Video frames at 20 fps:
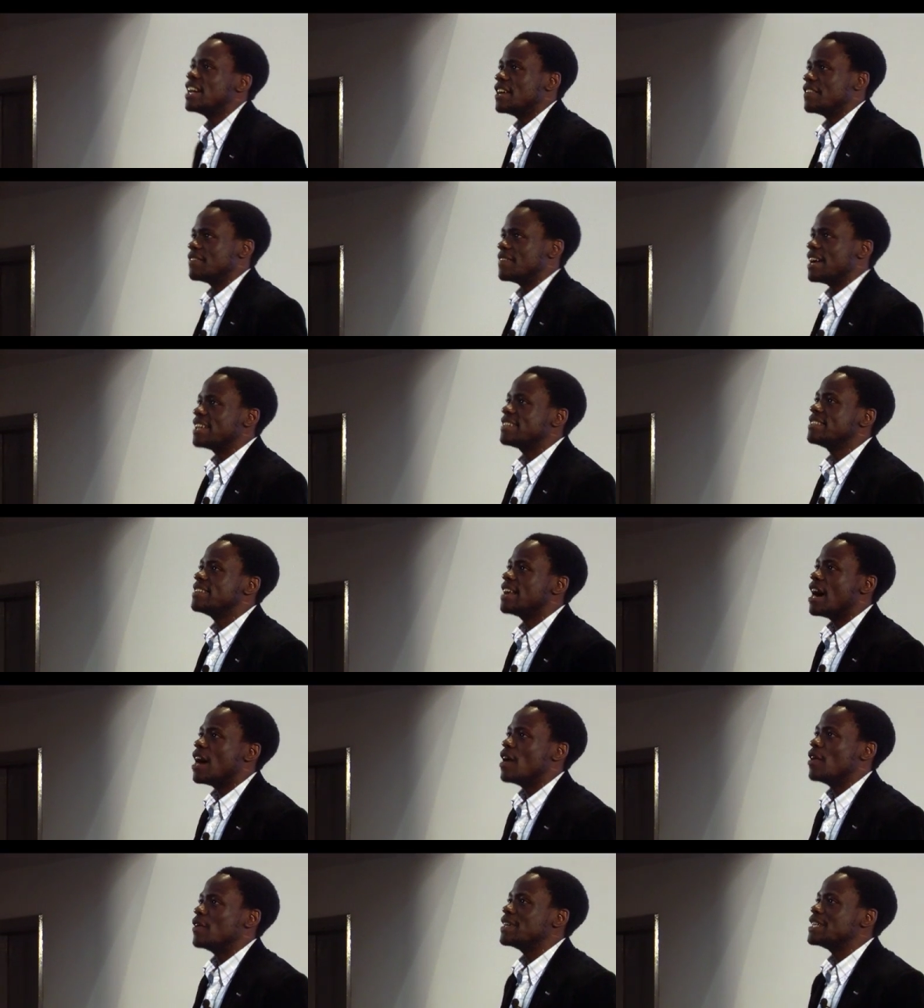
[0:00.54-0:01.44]
right
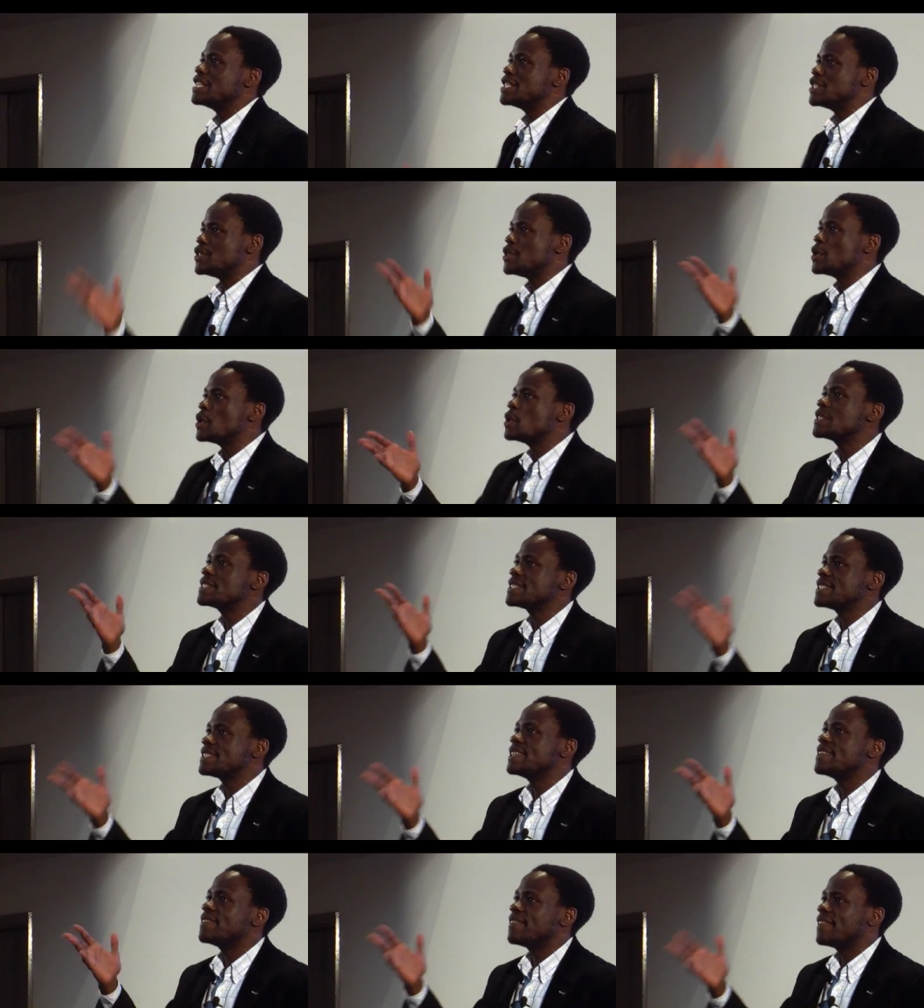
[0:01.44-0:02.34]
now, as you're
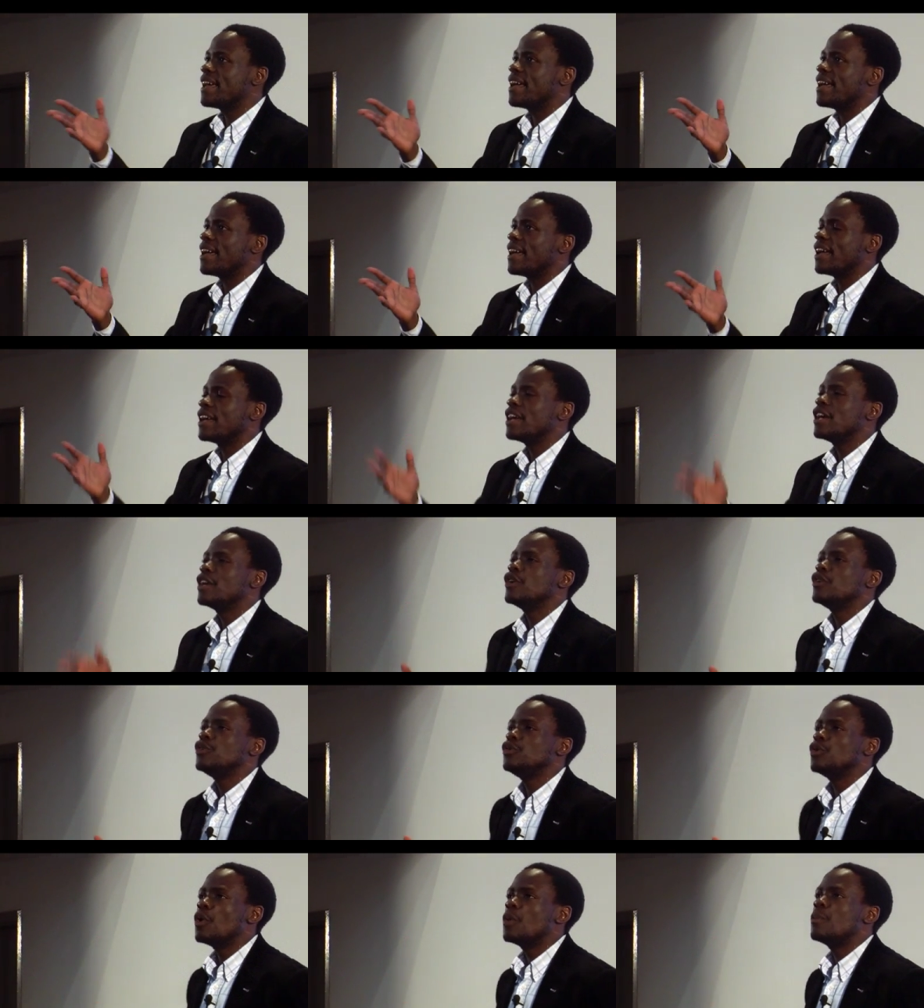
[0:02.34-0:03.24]
sitting there,
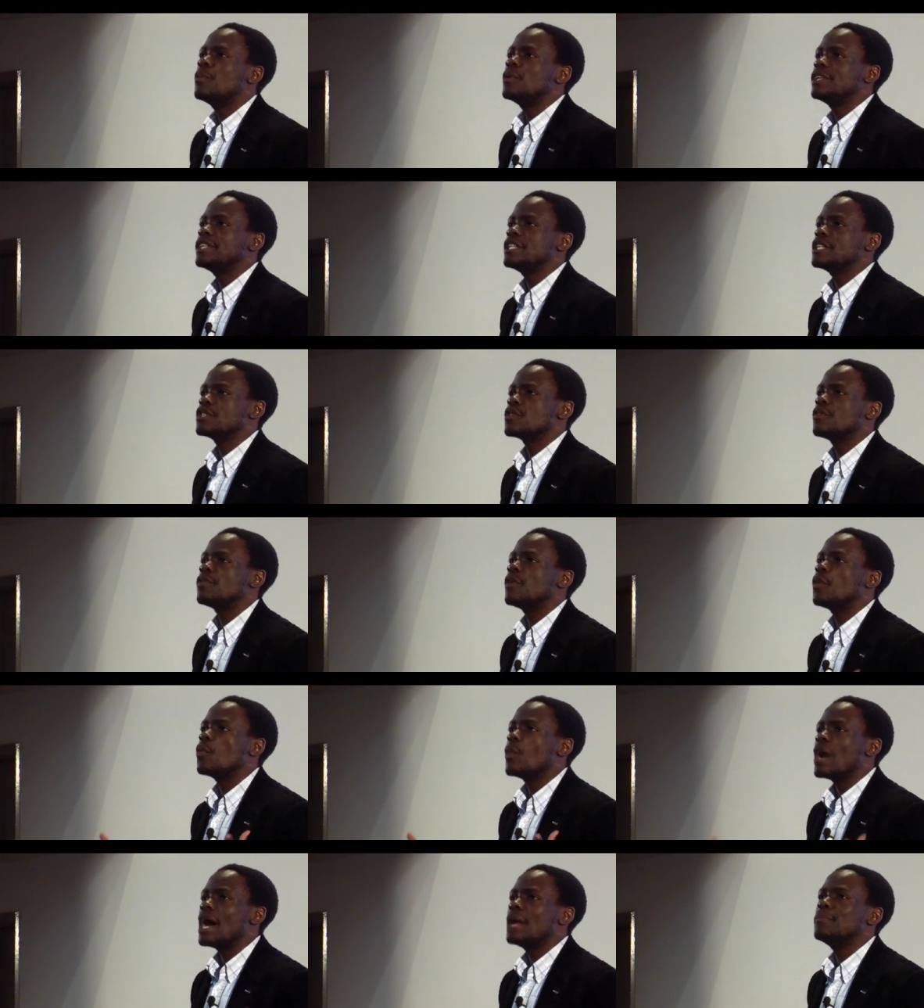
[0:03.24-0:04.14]
your body has over
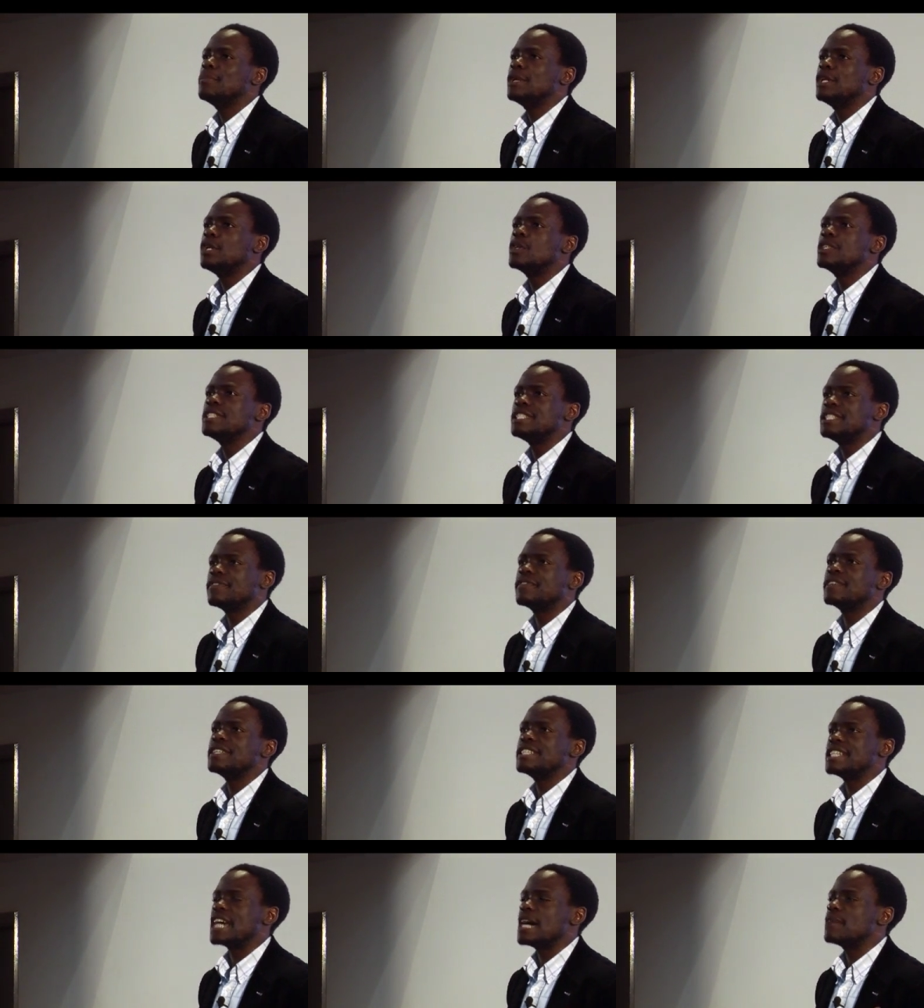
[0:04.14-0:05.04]
1 million
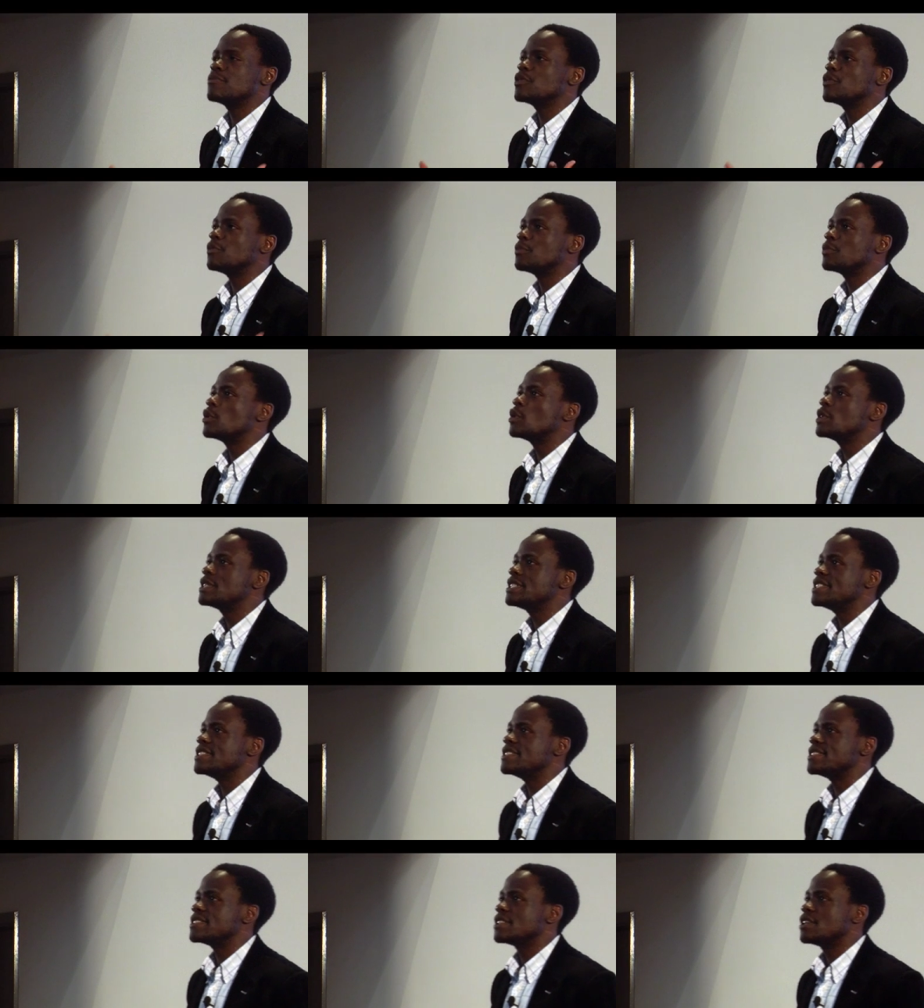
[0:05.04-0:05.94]
different types of
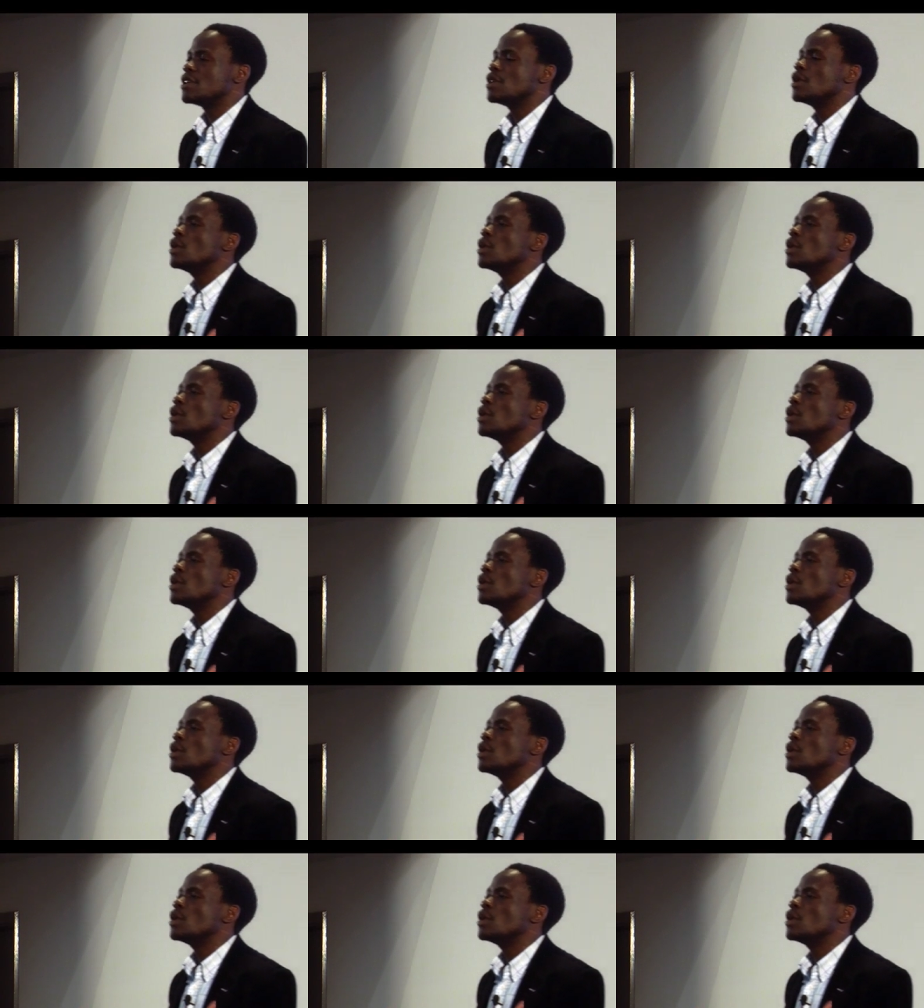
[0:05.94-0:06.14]
proteins,